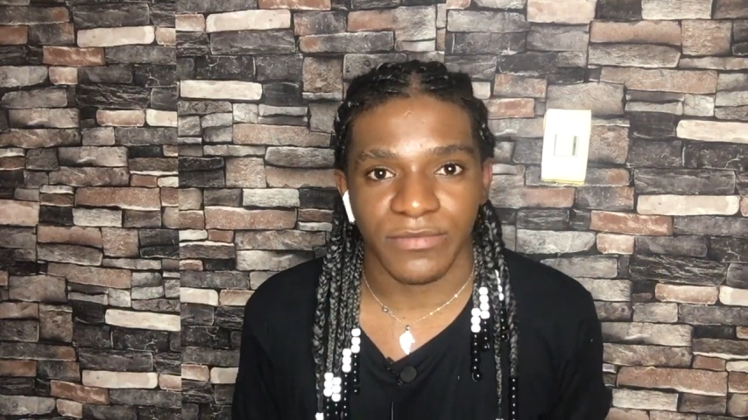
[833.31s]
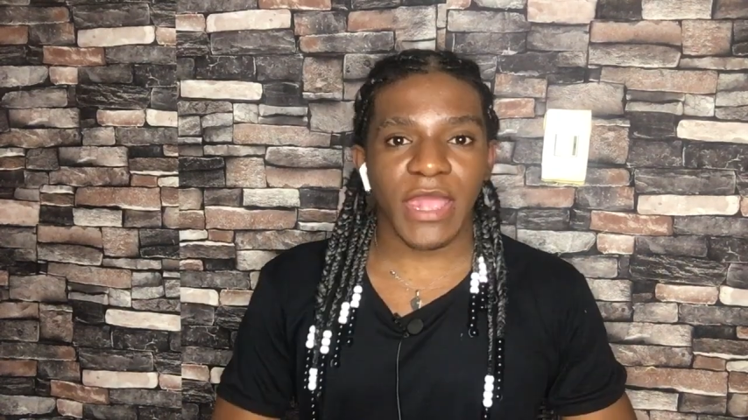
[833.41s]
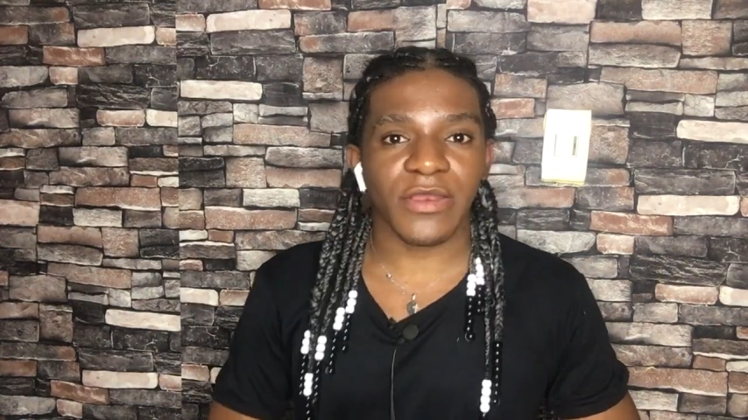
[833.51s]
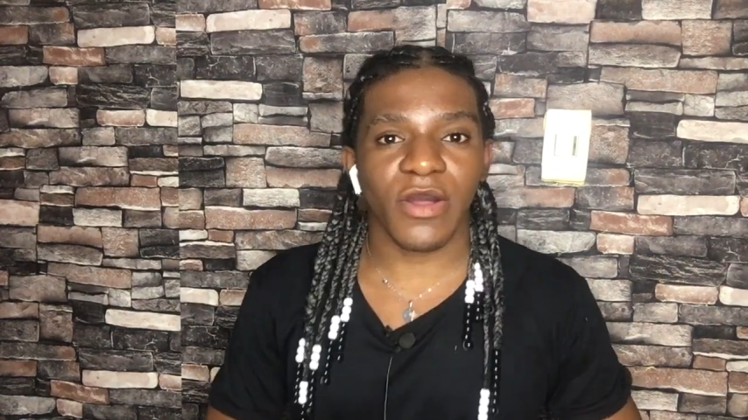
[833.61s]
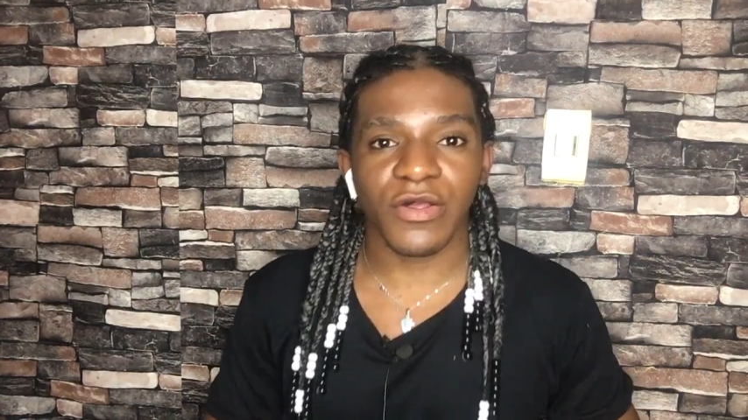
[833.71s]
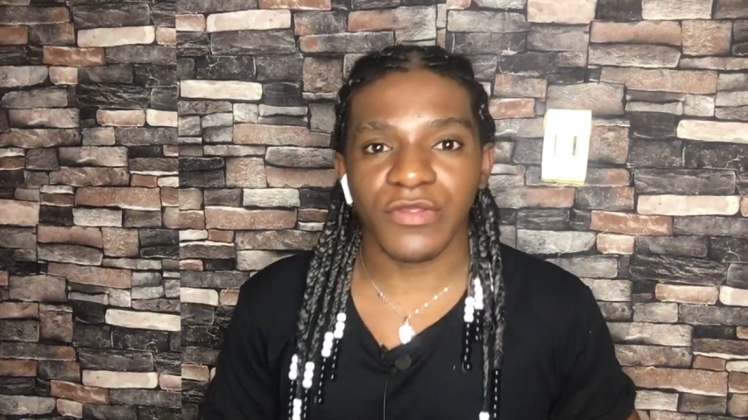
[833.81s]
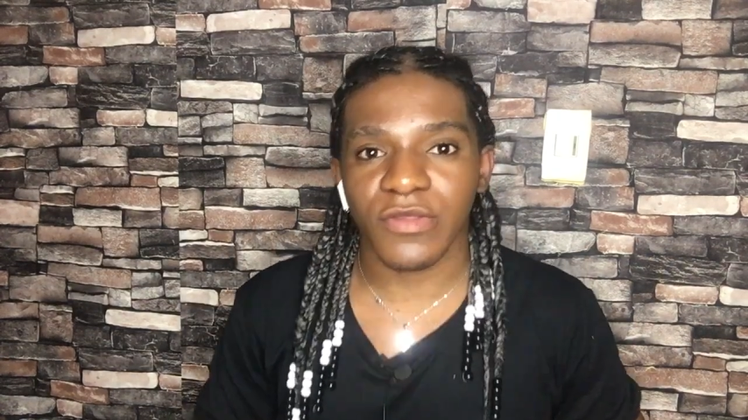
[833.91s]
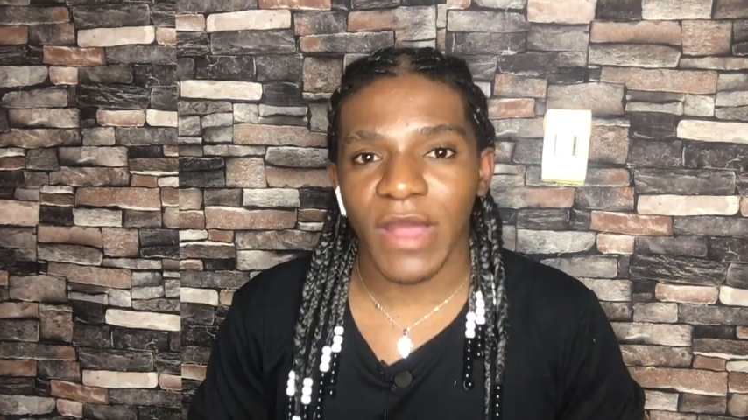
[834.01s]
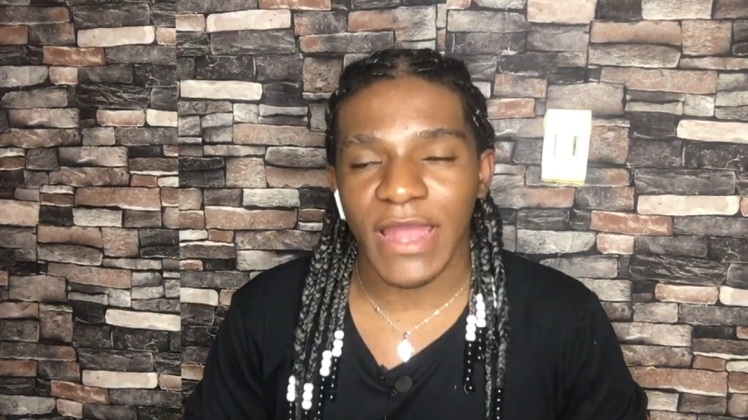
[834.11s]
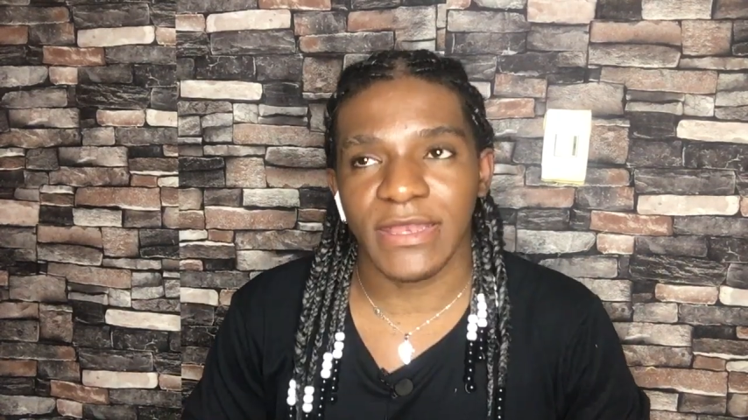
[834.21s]
And
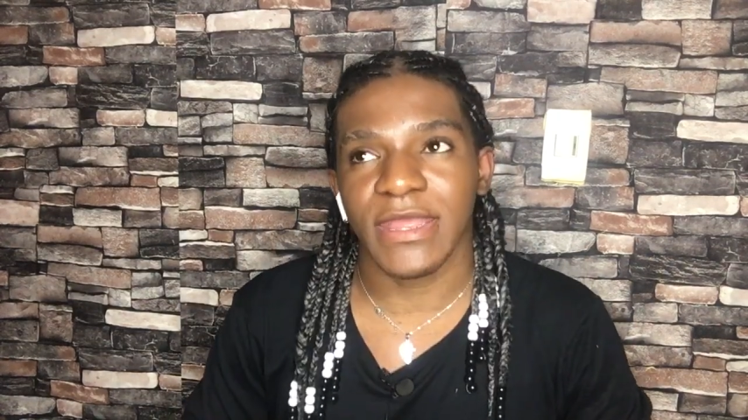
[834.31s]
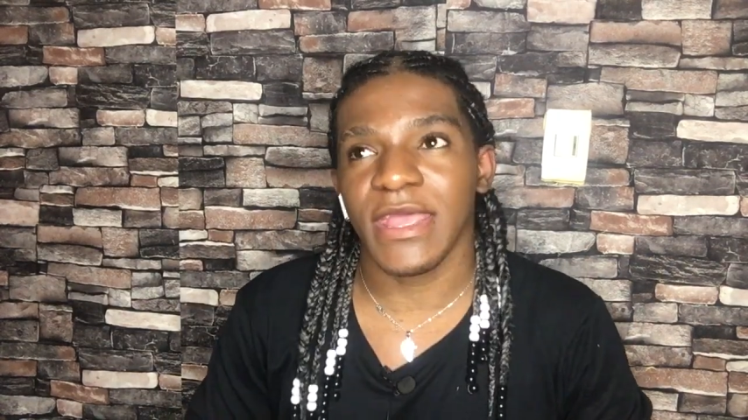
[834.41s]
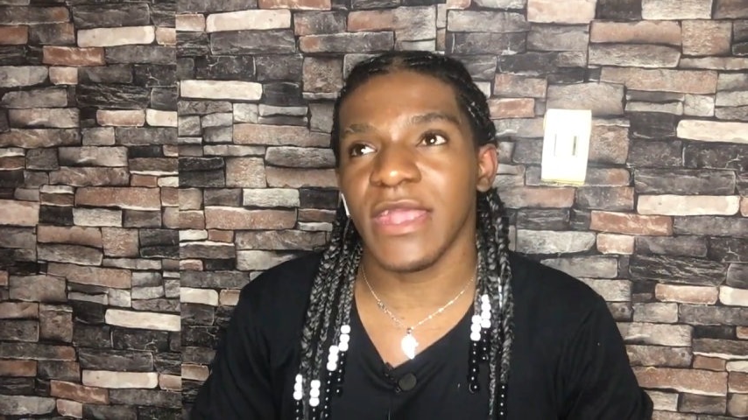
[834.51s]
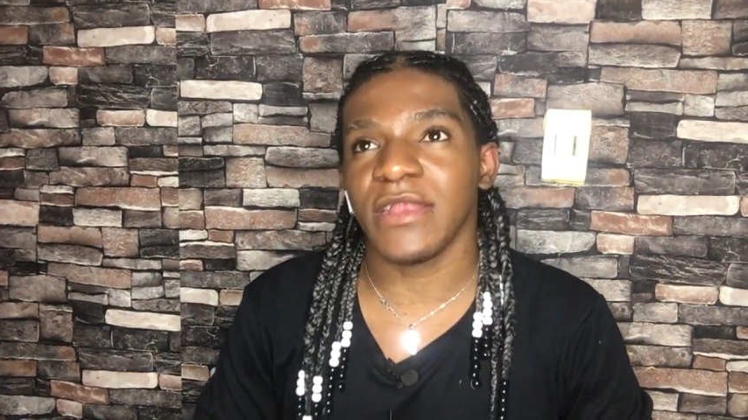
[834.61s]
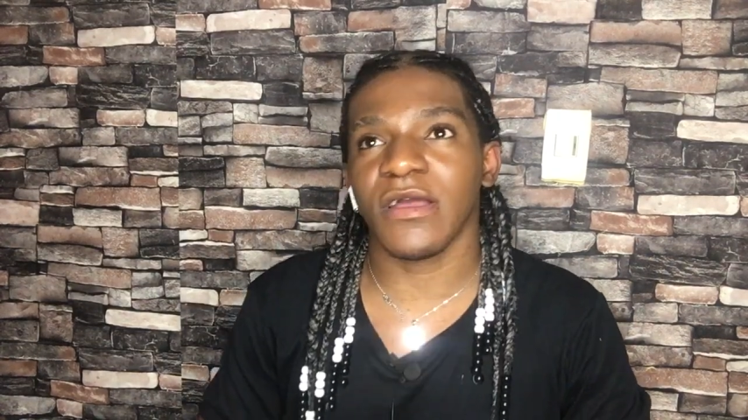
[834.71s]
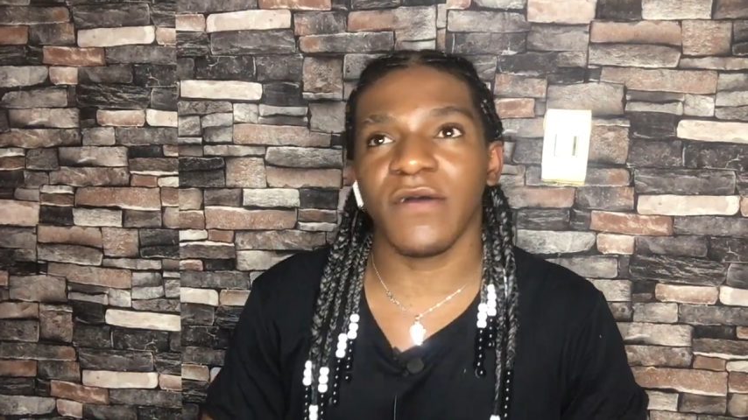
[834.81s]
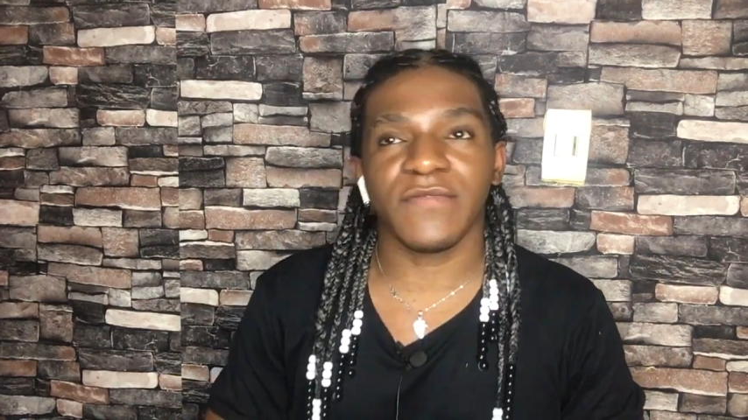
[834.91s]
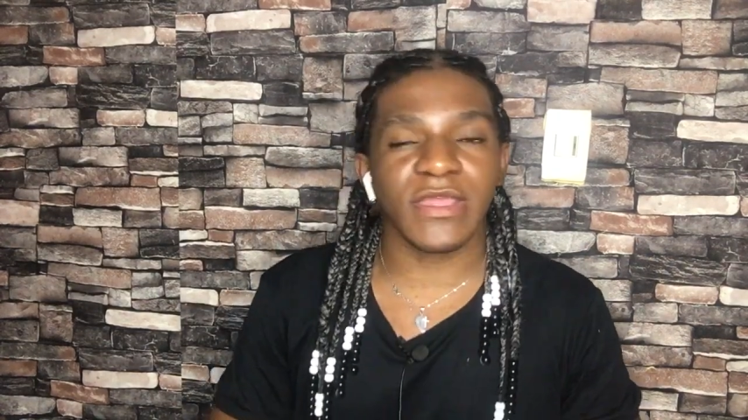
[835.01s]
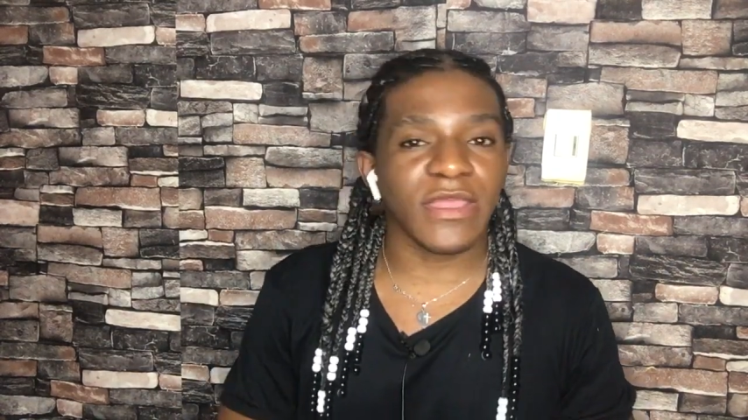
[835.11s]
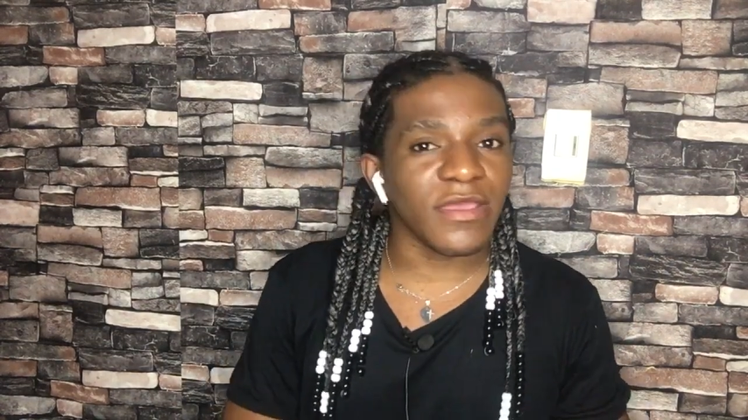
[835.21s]
also at the end of
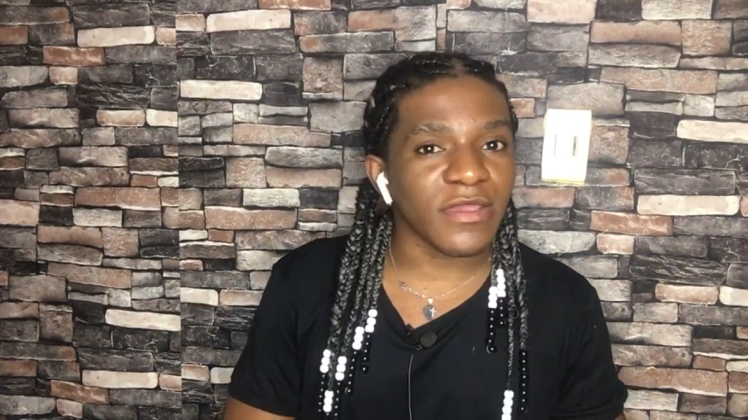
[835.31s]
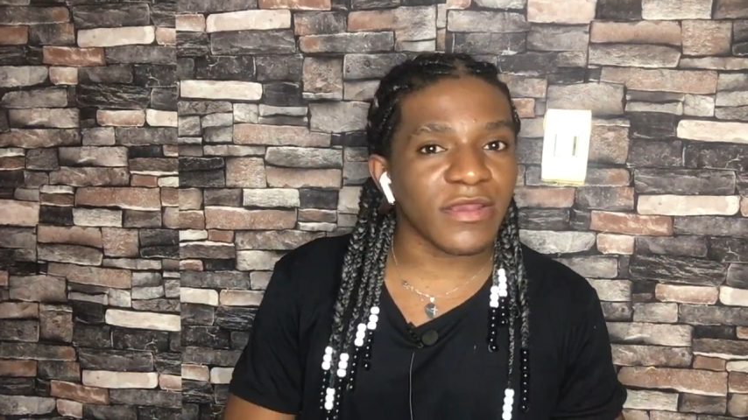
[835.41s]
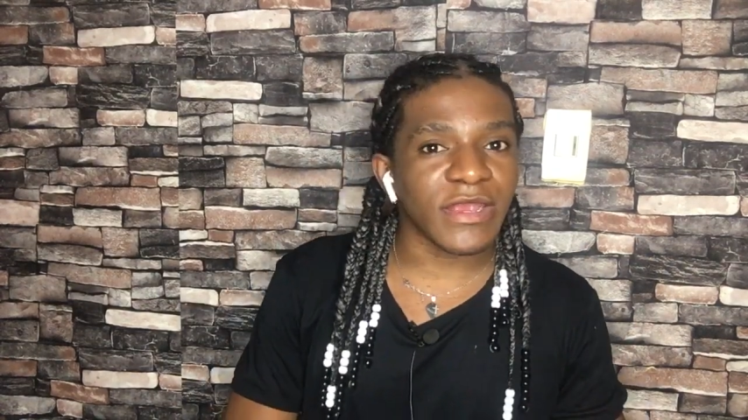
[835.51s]
the year,